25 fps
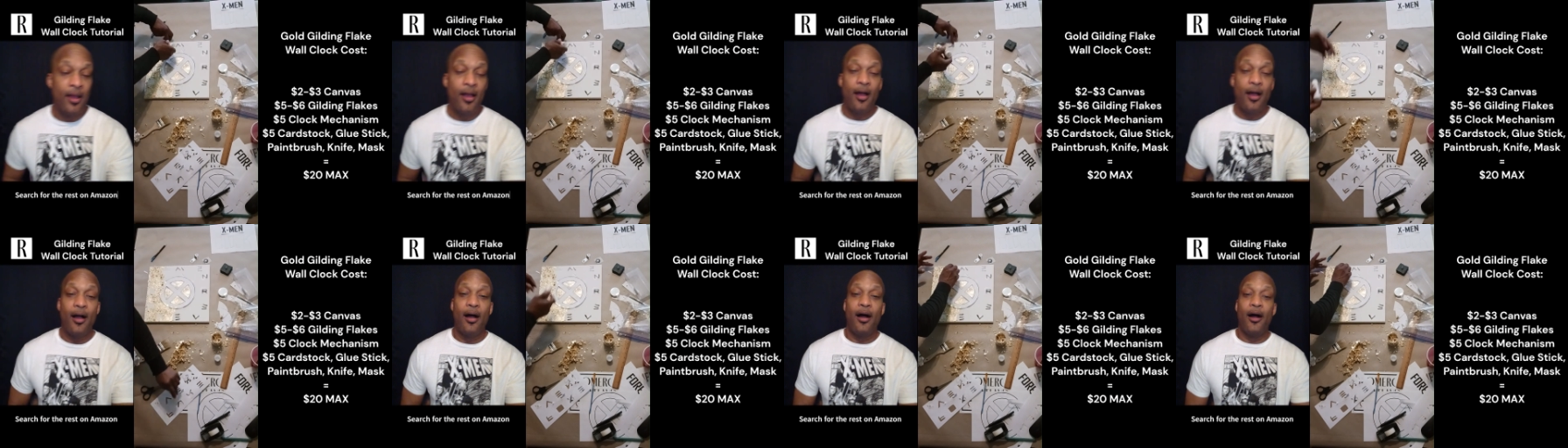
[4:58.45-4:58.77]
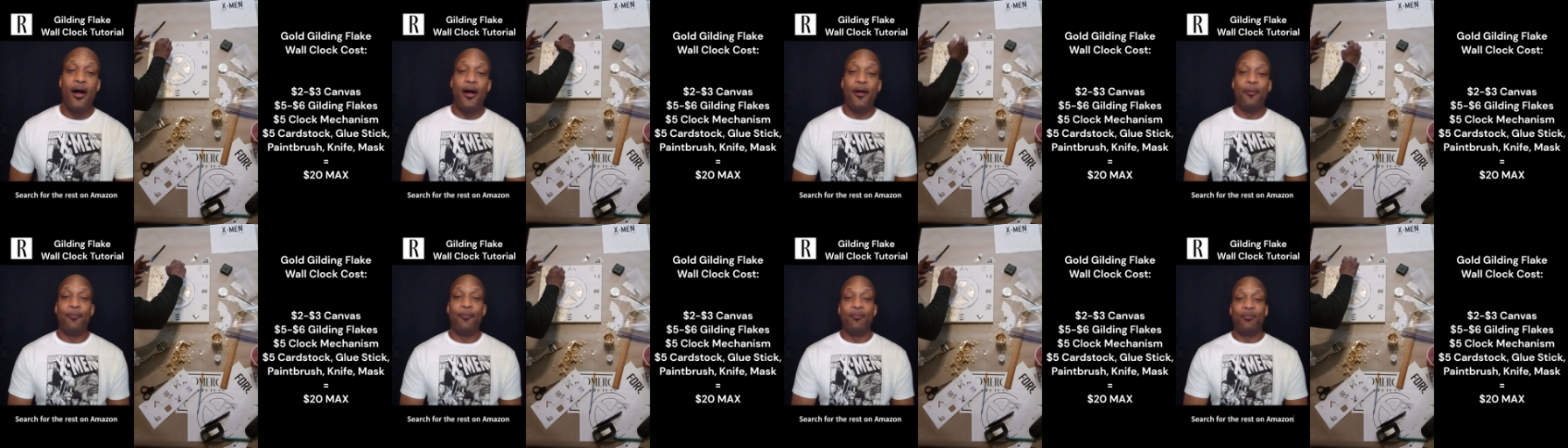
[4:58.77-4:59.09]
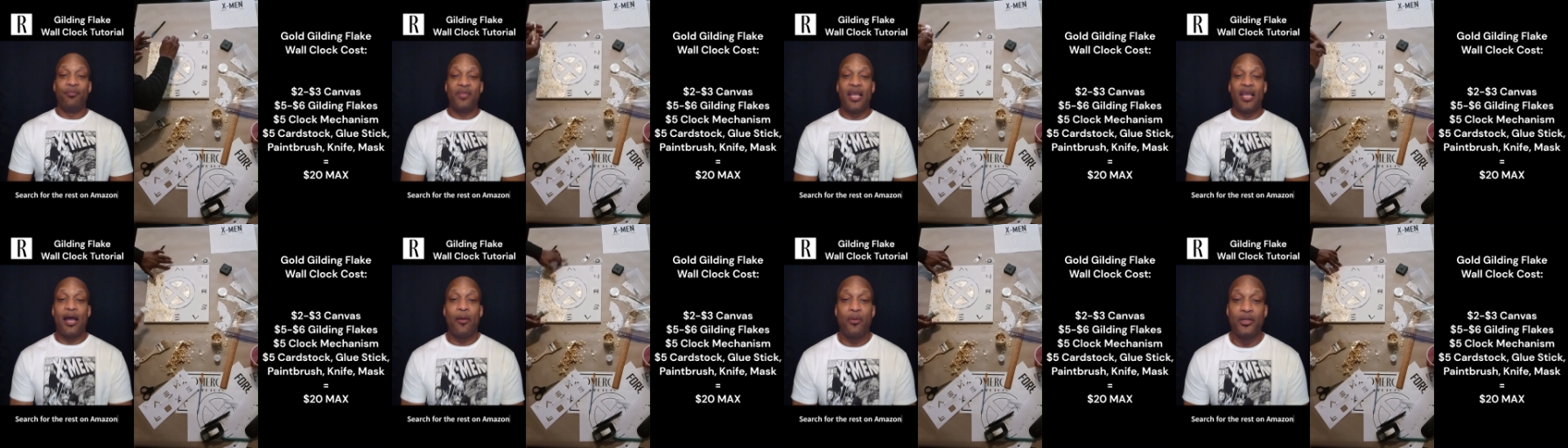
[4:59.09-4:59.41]

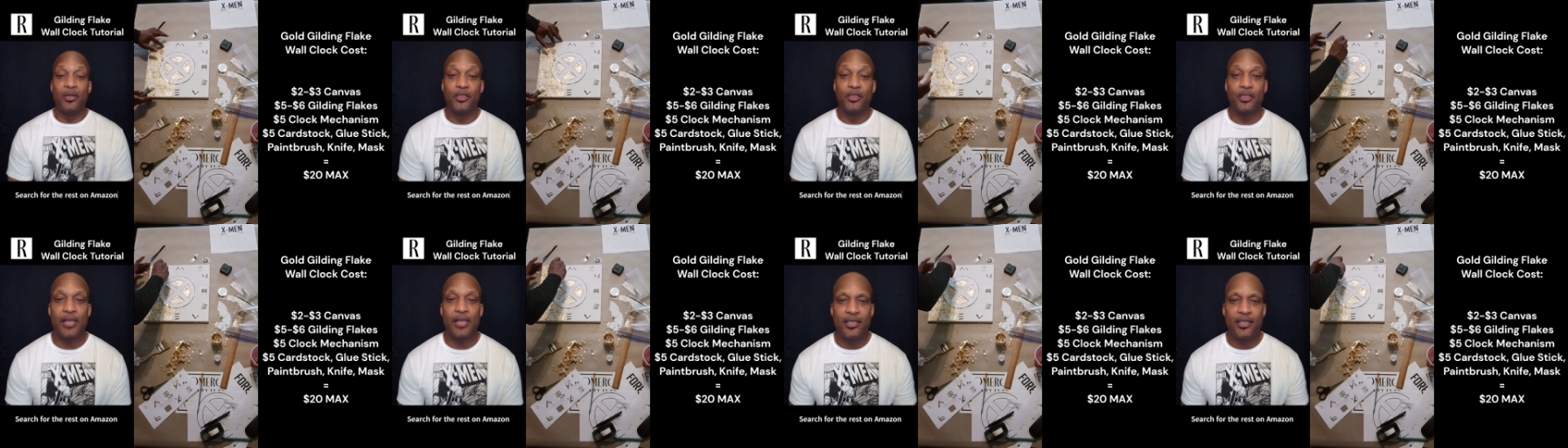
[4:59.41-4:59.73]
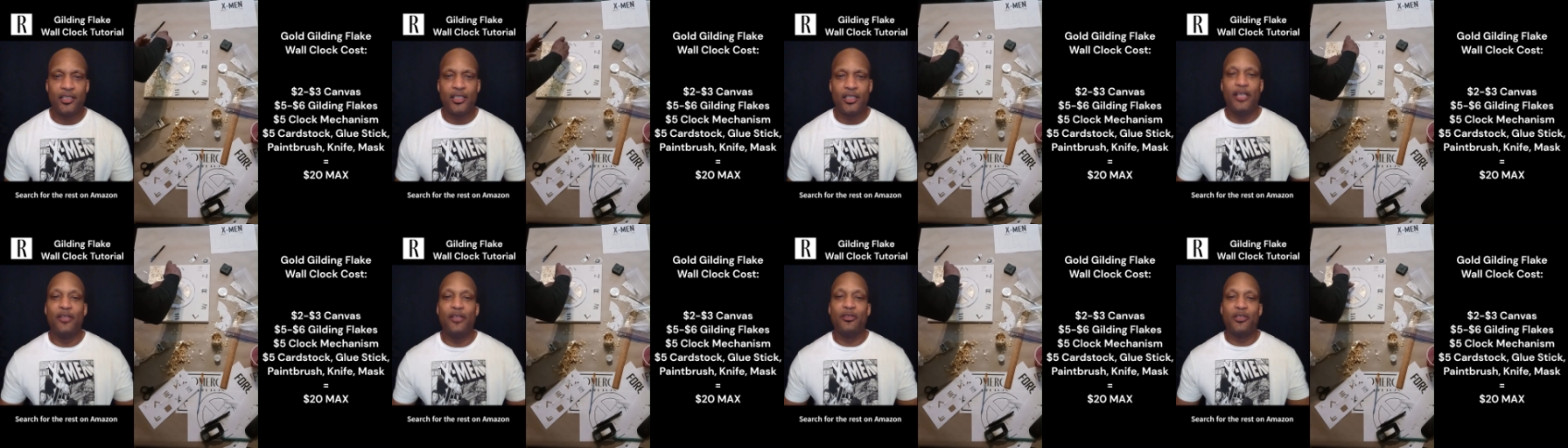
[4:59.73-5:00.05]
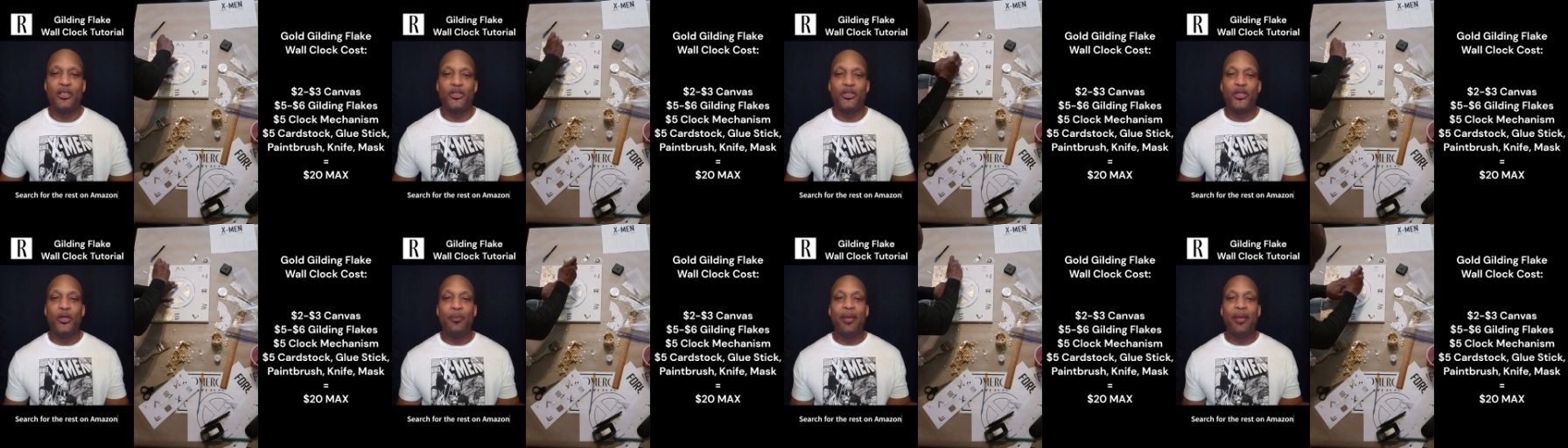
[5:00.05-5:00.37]
That was actually is
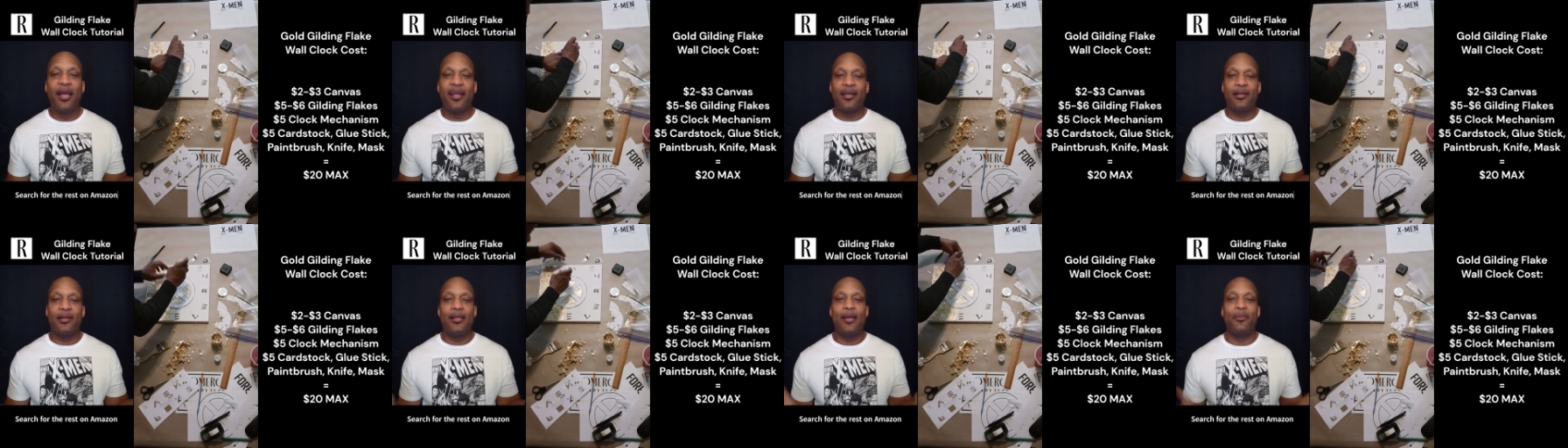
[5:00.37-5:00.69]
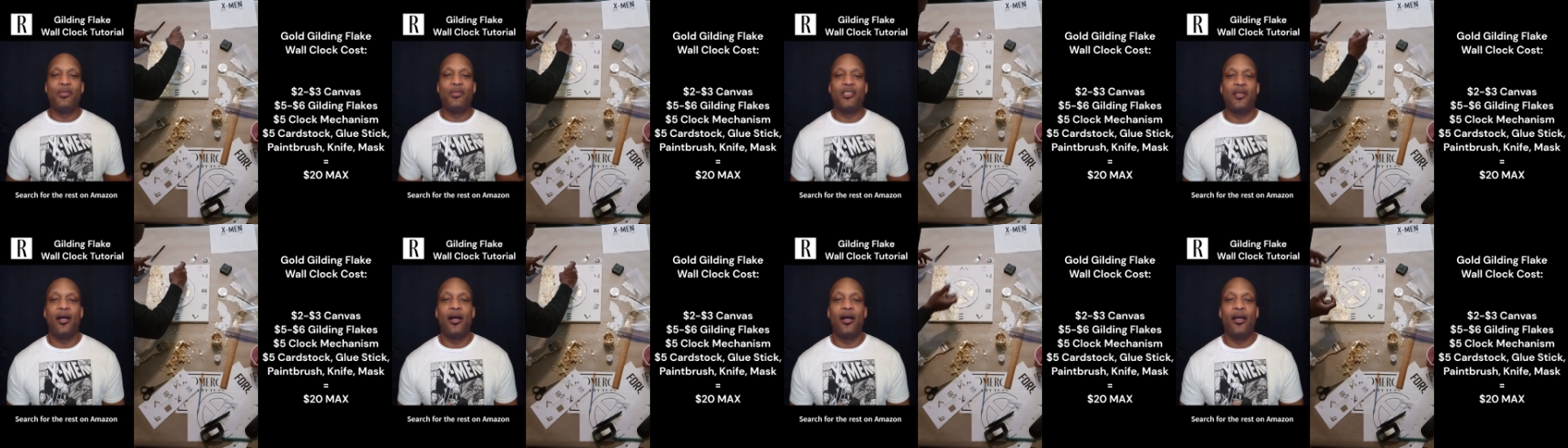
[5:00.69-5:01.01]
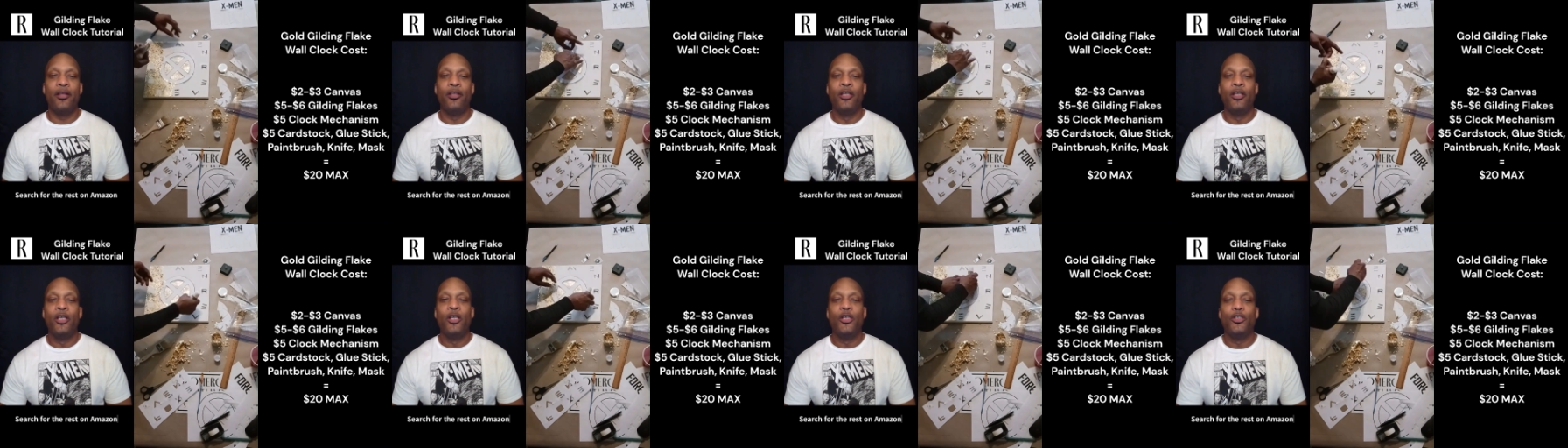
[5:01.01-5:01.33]
a 2-pack on Amazon,